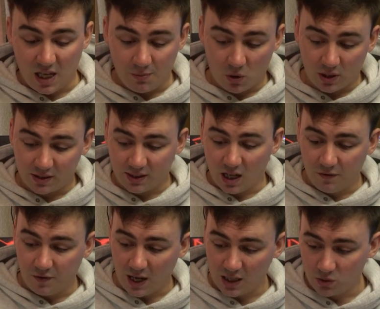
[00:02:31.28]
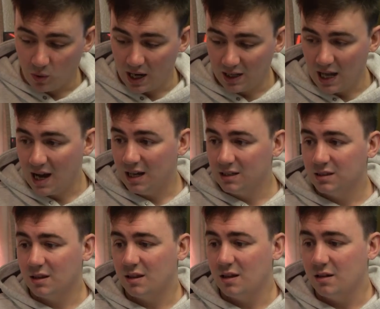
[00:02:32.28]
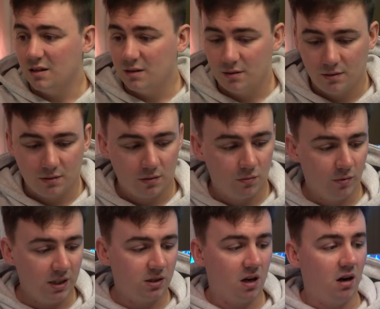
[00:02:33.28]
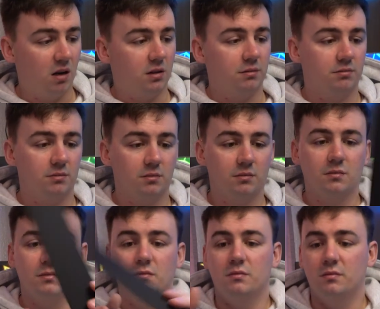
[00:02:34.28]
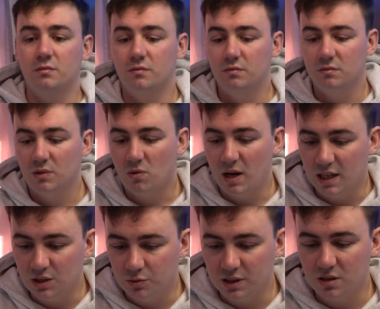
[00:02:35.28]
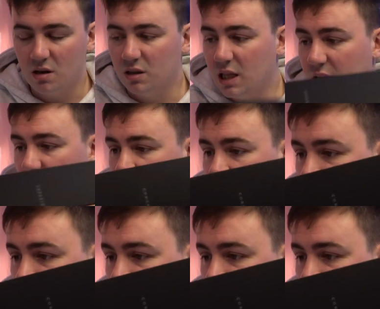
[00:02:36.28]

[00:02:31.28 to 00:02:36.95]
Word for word: keyboard itself as well as the wrist guard. Quite a nice wrist guard there going